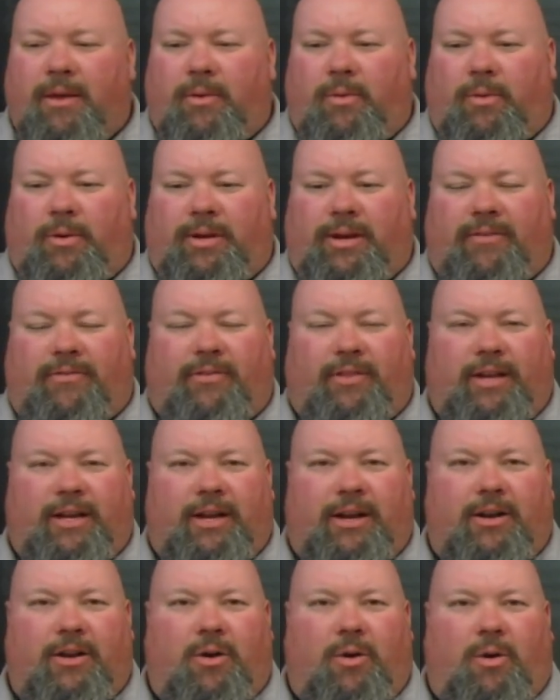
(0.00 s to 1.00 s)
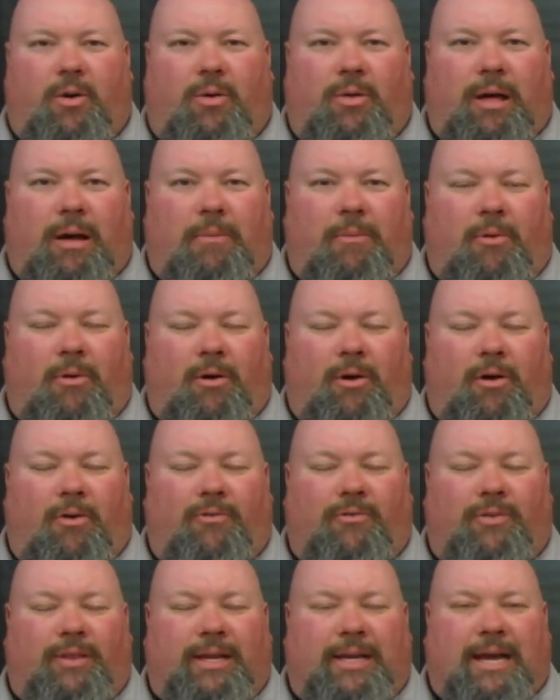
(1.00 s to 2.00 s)
we're definitely going to know a whole lot more,
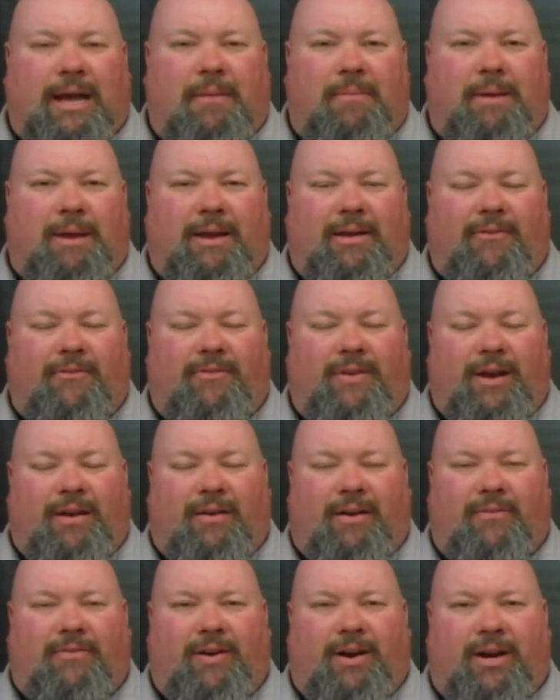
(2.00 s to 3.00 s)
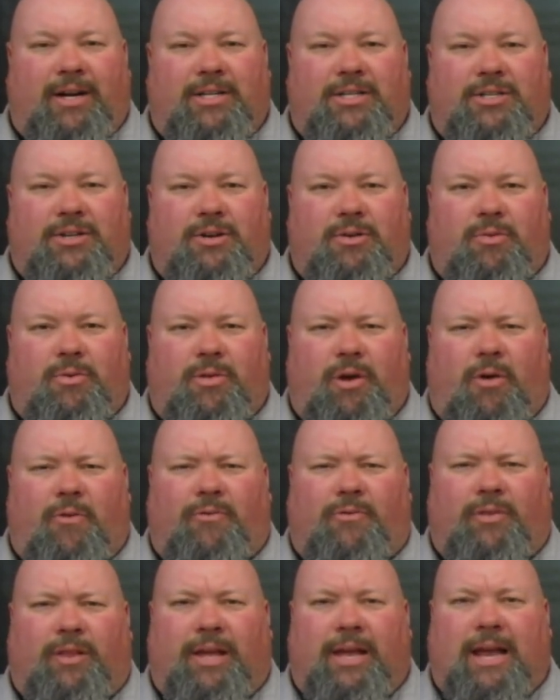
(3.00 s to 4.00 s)
hopefully coming very, very soon, with
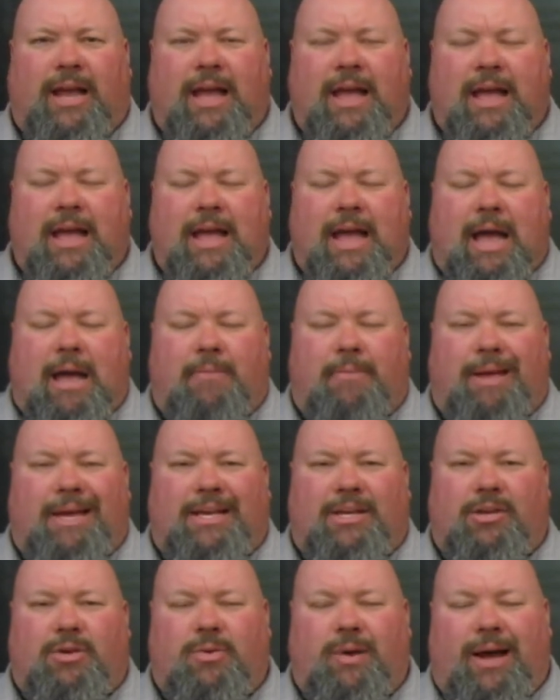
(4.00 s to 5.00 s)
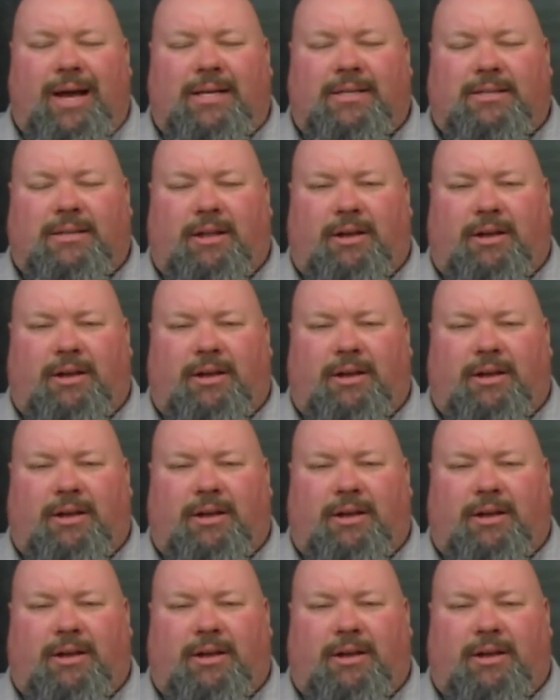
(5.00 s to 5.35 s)
hopefully a big U.S.